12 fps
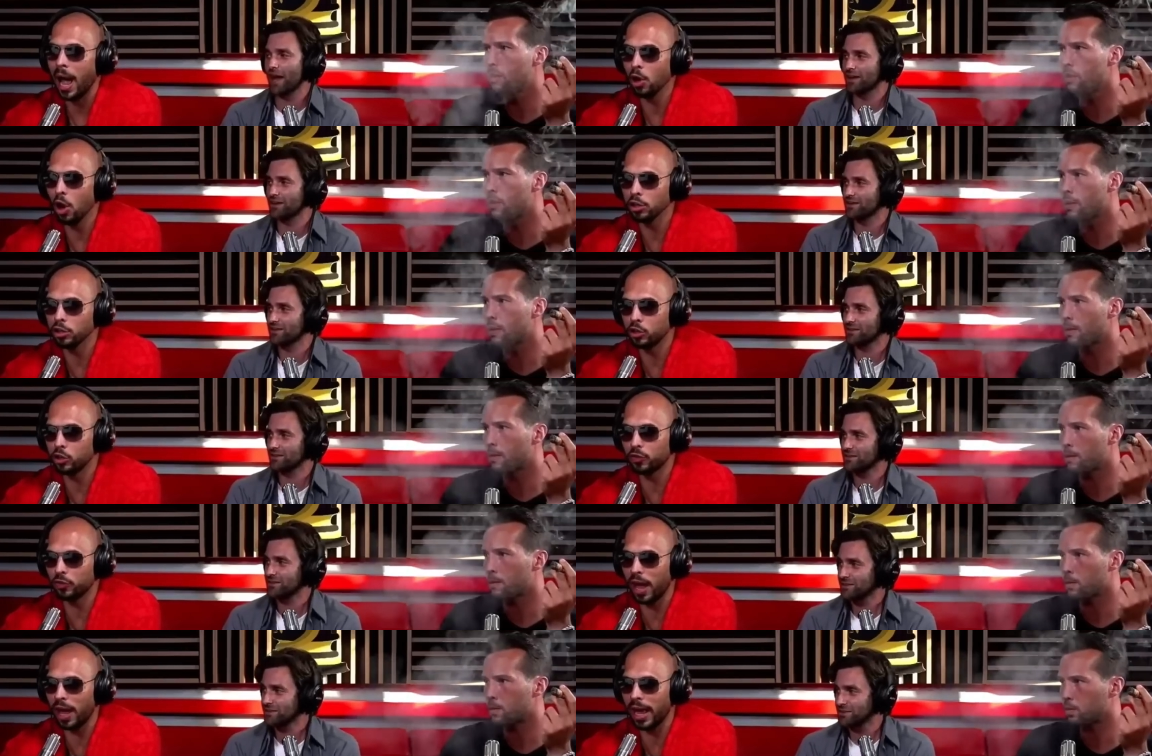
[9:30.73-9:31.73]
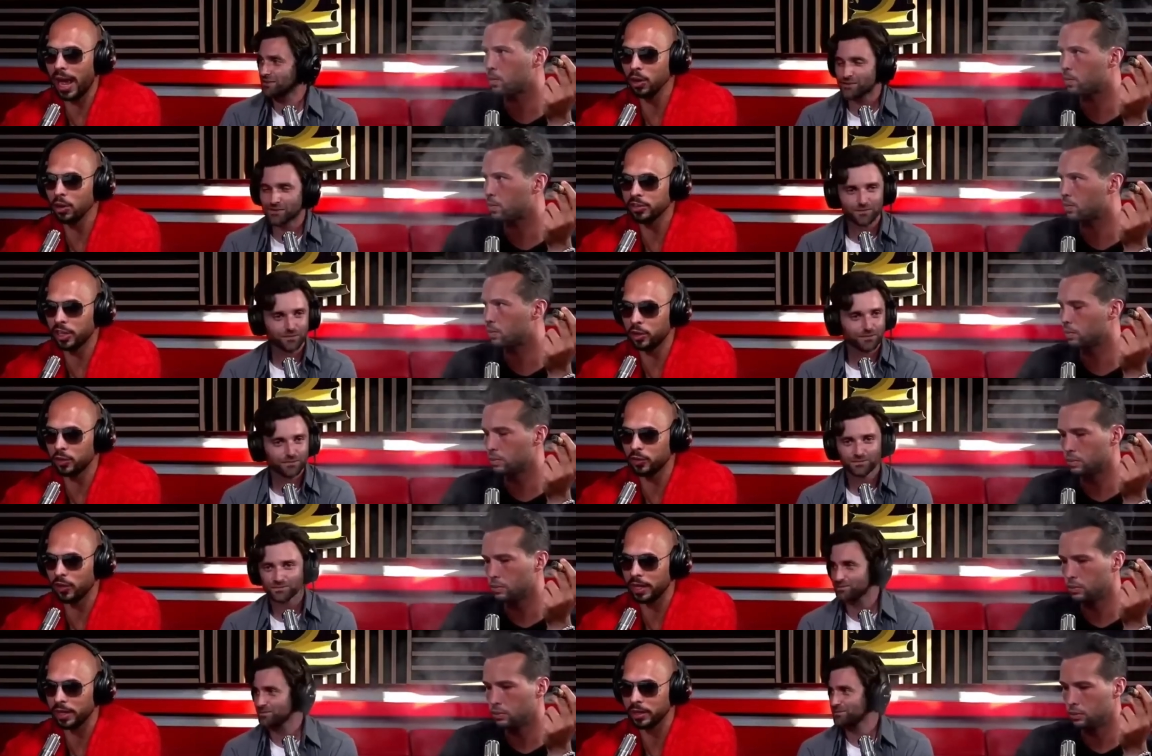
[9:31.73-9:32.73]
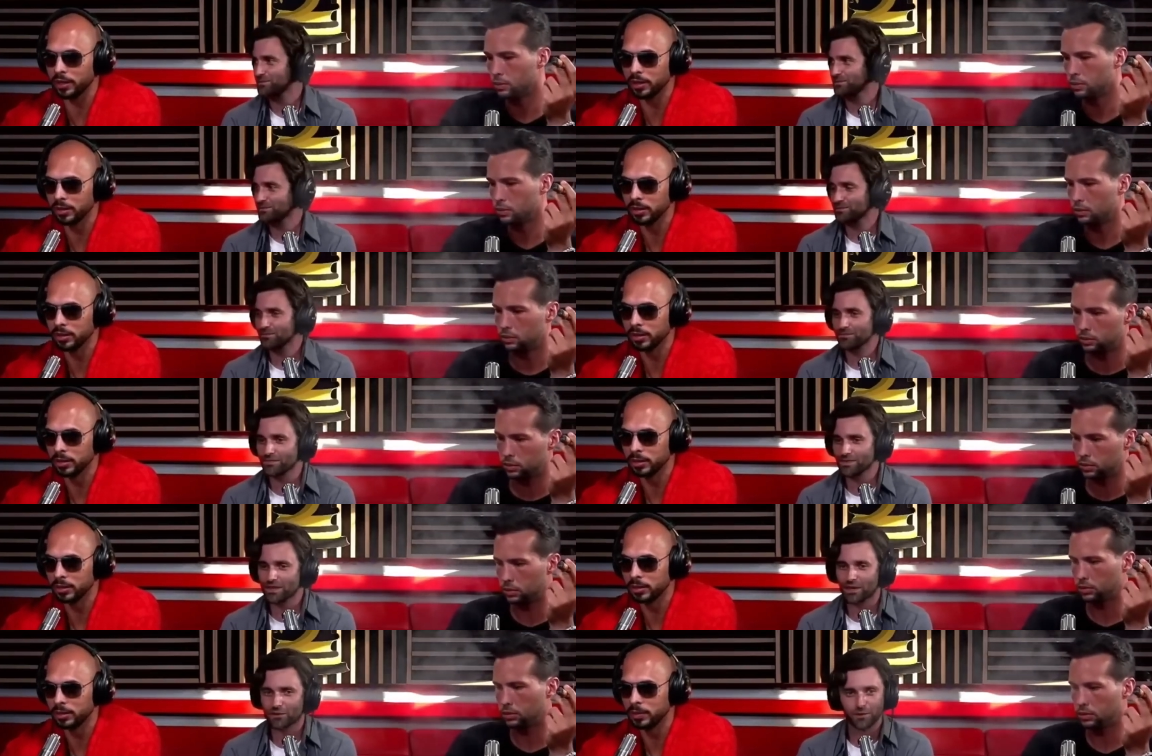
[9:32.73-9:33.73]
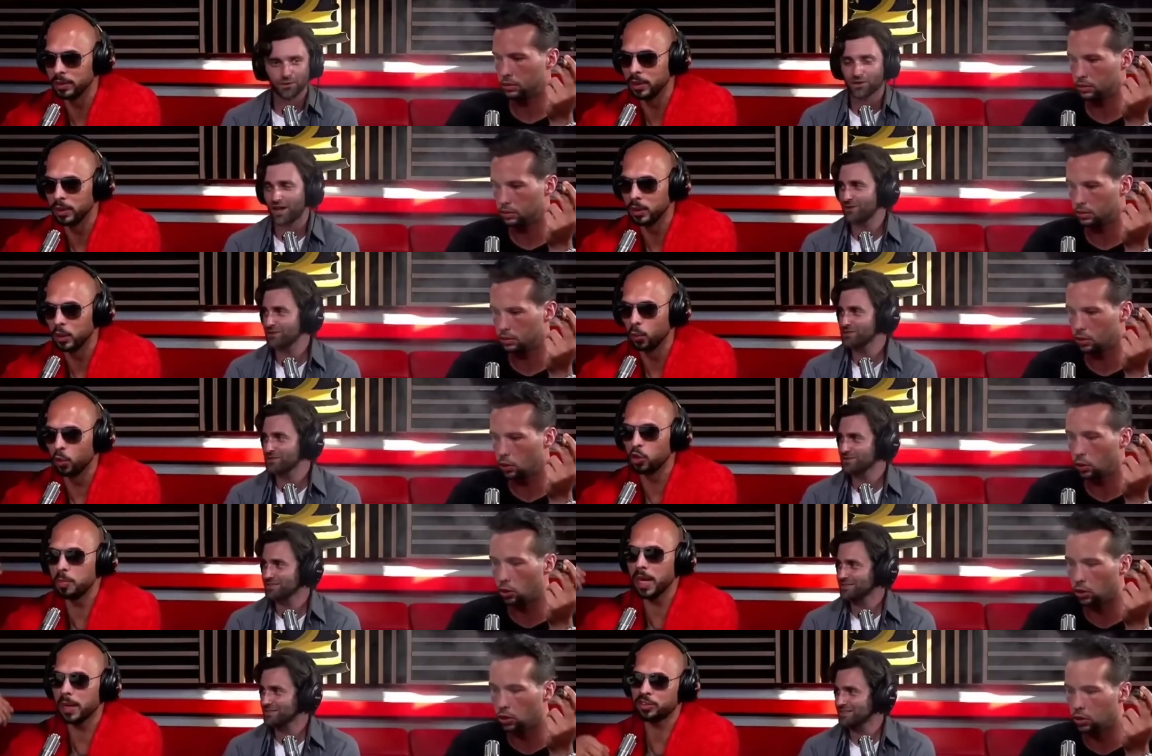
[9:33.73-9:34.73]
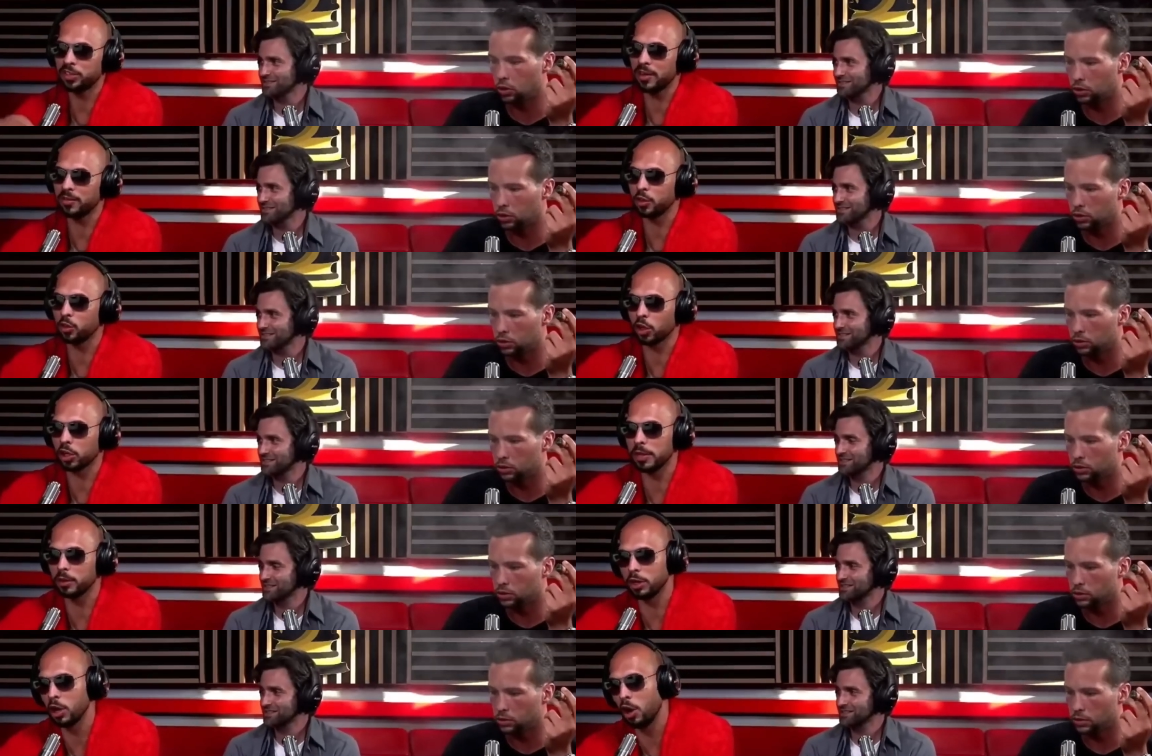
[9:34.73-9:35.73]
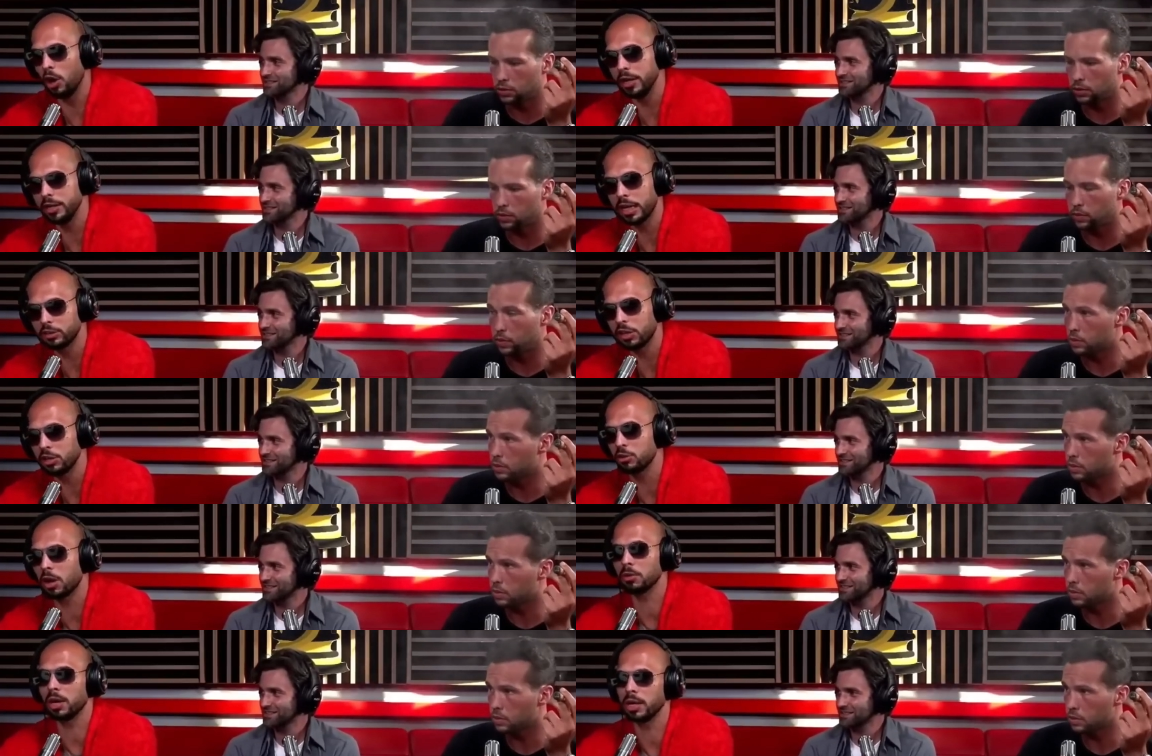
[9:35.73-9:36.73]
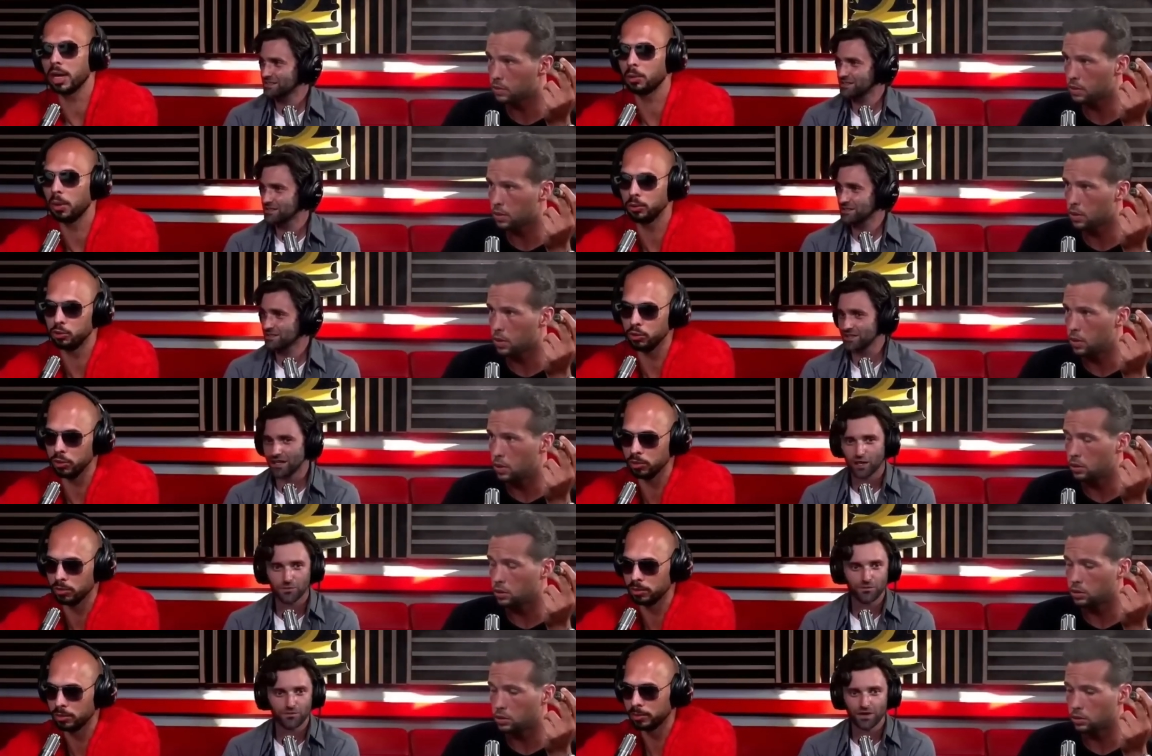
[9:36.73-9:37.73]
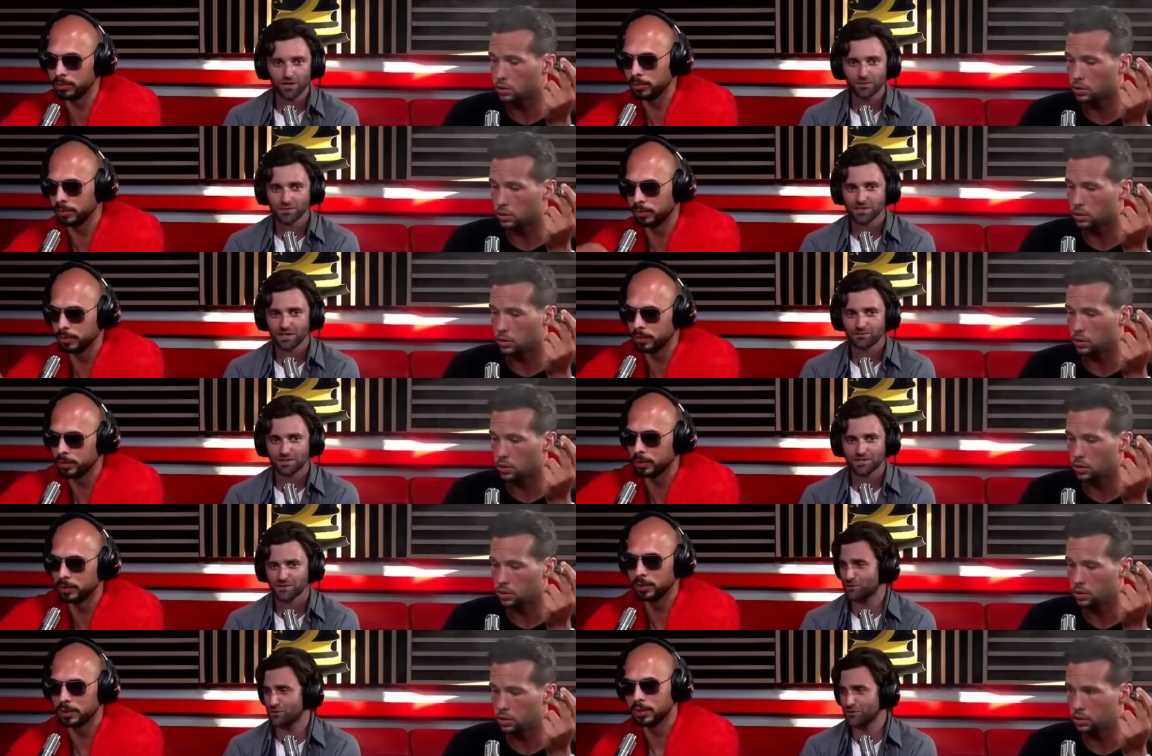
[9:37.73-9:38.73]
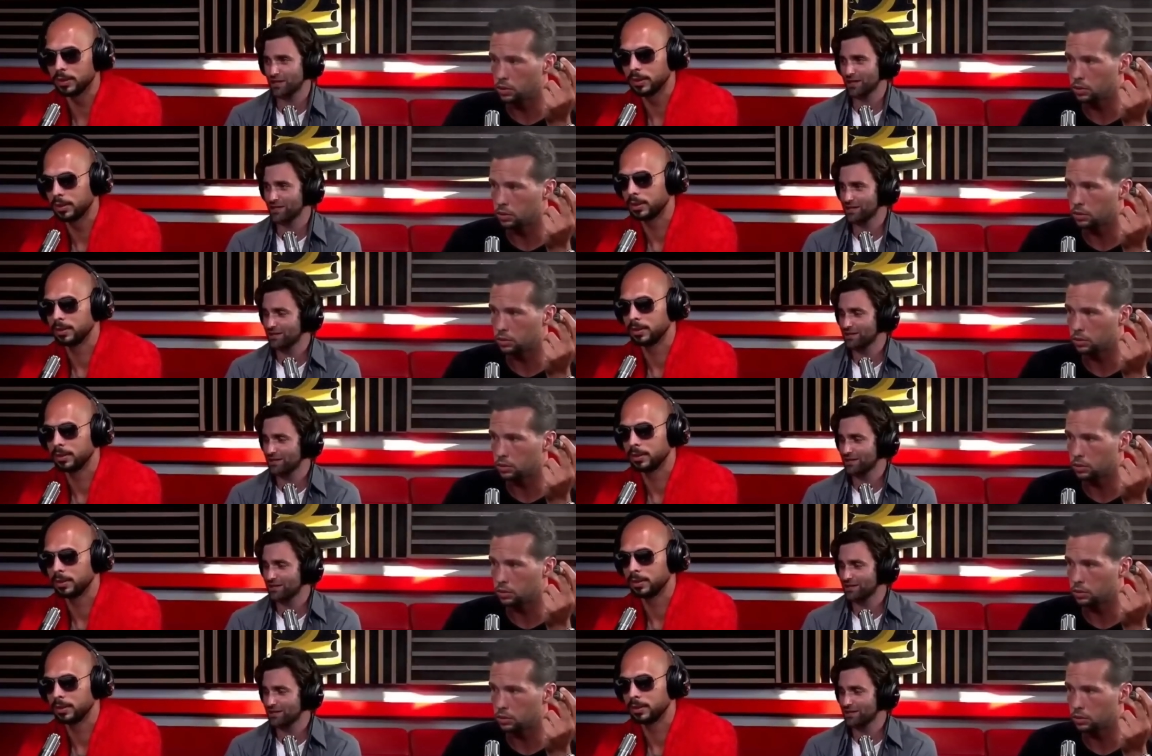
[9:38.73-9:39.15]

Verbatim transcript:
Speaker 1: How
Speaker 2: long did you fly? How long did it take you to fly here?
Speaker 1: I uh, thought three hours. Would so.
Speaker 2: you be upset if the documentary and all ended? I just kicked you out right now. What would you do? Yeah, I'd be
Speaker 1: very upset. Please don't do You're that.